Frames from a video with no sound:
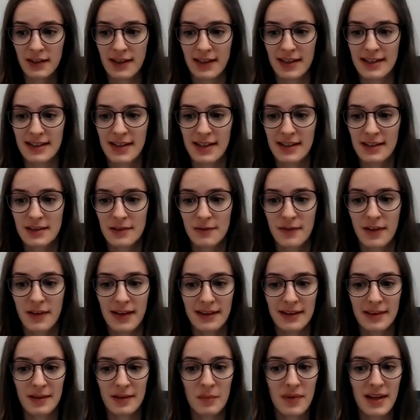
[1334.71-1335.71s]
identifying
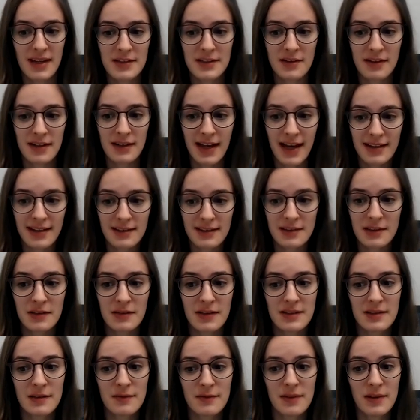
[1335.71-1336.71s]
the major
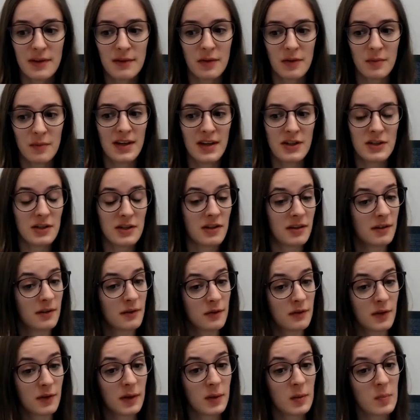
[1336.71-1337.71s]
categories of information on the
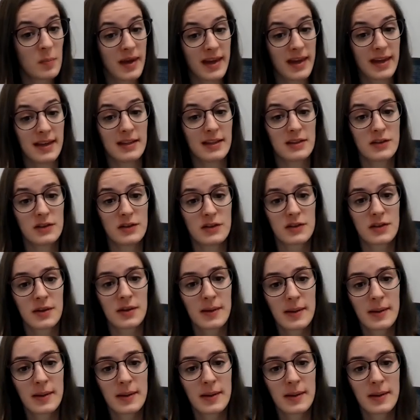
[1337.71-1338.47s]
front page?